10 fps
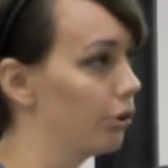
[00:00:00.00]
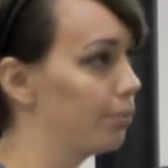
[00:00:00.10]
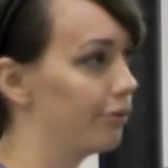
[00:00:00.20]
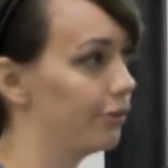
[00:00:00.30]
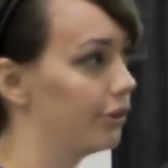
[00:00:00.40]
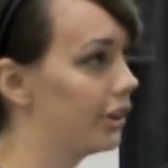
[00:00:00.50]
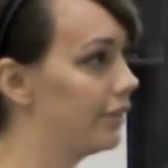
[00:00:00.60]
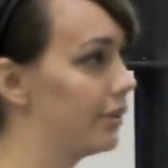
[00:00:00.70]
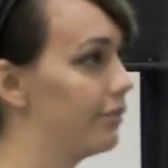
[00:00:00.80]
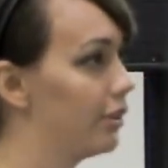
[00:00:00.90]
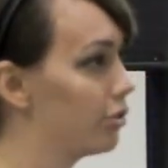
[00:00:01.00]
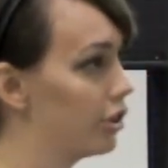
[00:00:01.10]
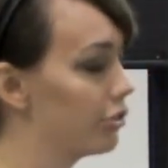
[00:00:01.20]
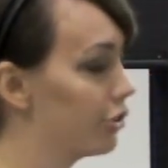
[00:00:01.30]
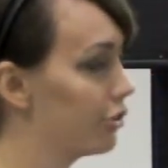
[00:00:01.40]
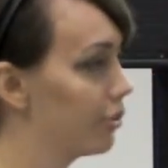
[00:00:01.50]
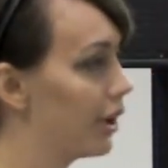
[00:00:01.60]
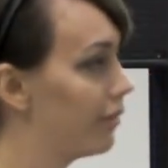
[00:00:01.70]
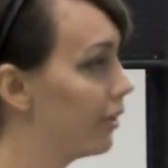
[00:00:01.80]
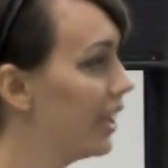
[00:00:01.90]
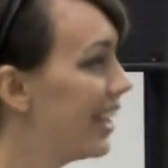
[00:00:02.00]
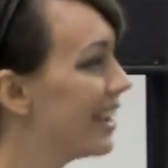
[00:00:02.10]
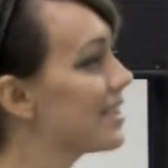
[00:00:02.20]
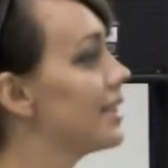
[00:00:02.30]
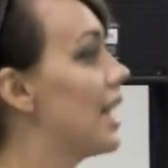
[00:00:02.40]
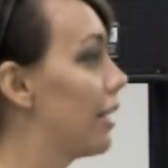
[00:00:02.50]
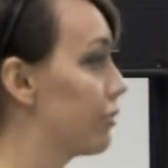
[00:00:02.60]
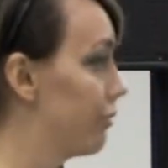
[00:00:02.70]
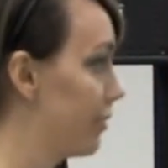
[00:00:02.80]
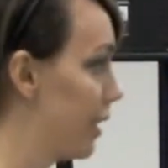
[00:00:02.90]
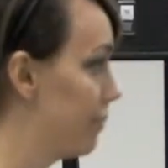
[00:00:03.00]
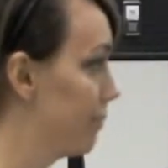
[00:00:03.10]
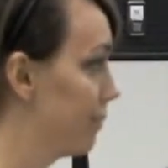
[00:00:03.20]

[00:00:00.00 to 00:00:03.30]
group, or for even eventually a church or whatever, it's unnatural for them.